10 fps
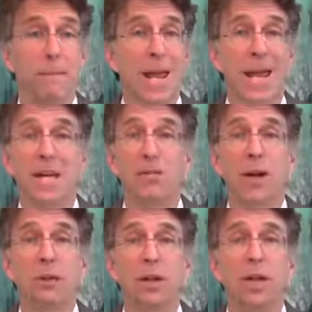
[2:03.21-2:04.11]
and he's
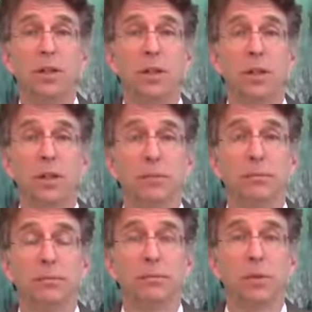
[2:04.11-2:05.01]
found guilty.
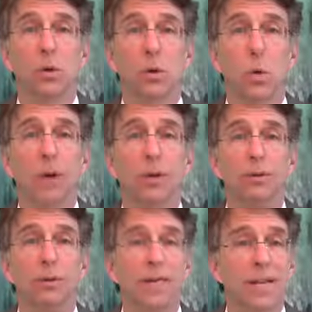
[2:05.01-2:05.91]
Well,
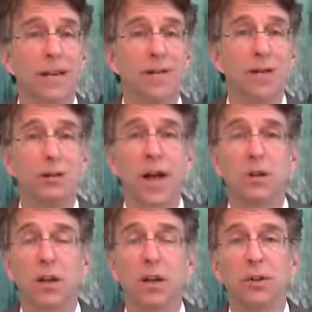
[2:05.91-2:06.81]
if he's
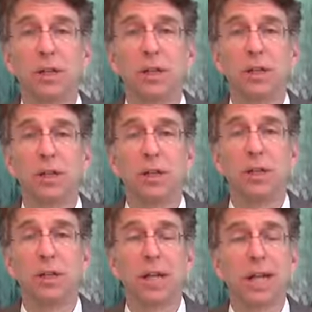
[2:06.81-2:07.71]
found guilty,
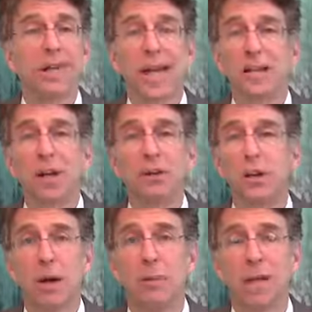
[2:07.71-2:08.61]
that doesn't
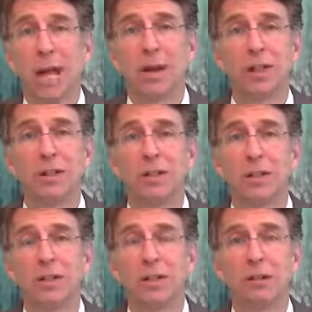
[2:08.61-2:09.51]
come into evidence in
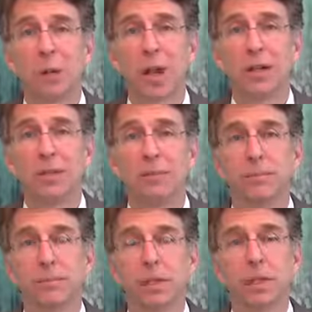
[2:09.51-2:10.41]
the civil case.
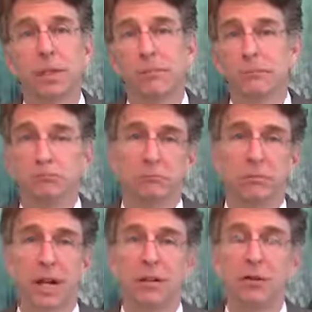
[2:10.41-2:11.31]

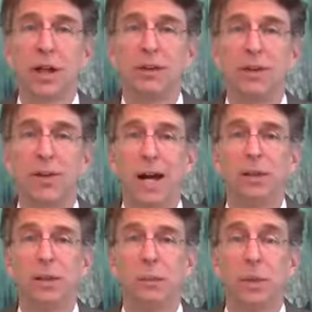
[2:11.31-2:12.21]
Now let's change the
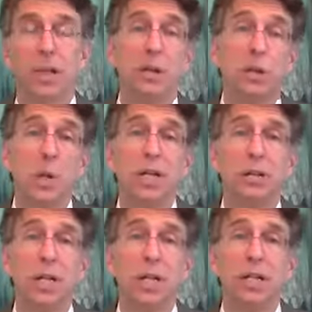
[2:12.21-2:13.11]
facts a little bit. And the
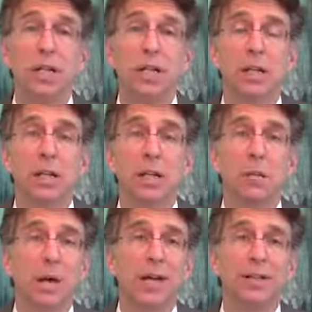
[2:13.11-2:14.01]
reason is
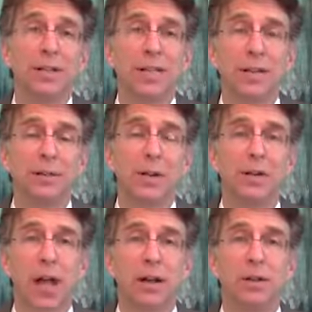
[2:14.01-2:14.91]
because it's a different
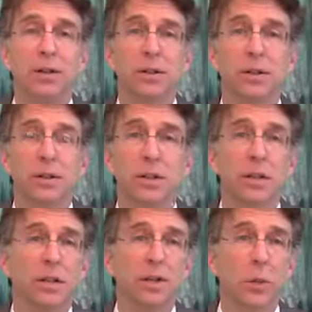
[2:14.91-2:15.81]
standard,
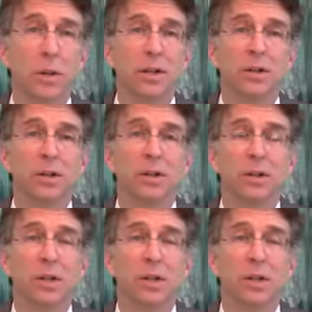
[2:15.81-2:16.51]
different witnesses,